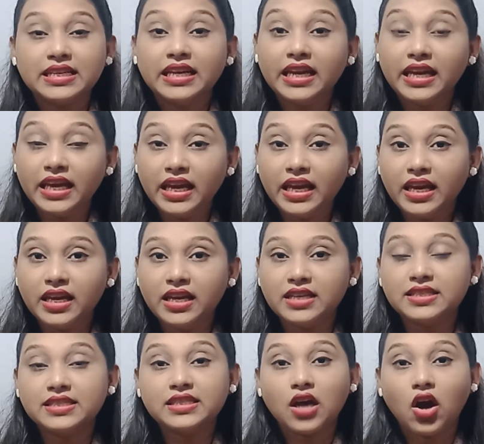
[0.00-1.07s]
he
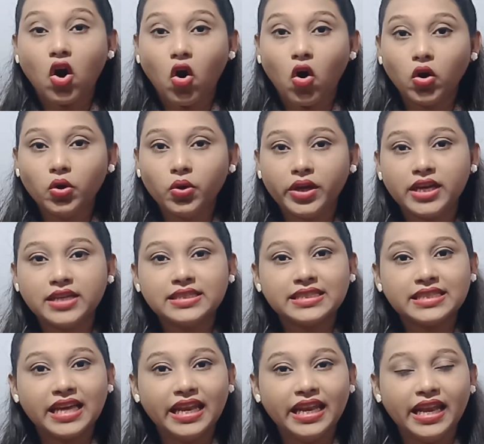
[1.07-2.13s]
is always
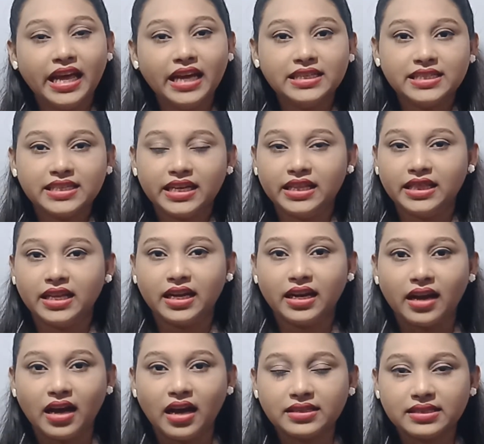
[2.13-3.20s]
late in the
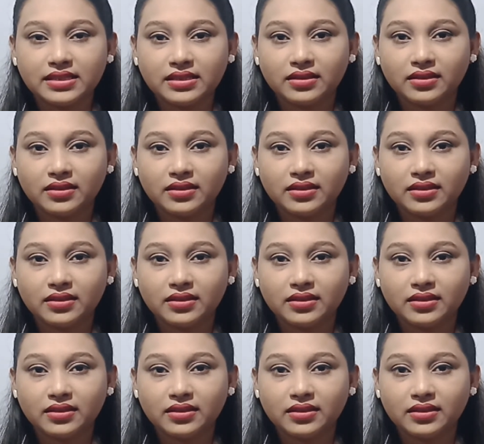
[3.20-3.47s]
class.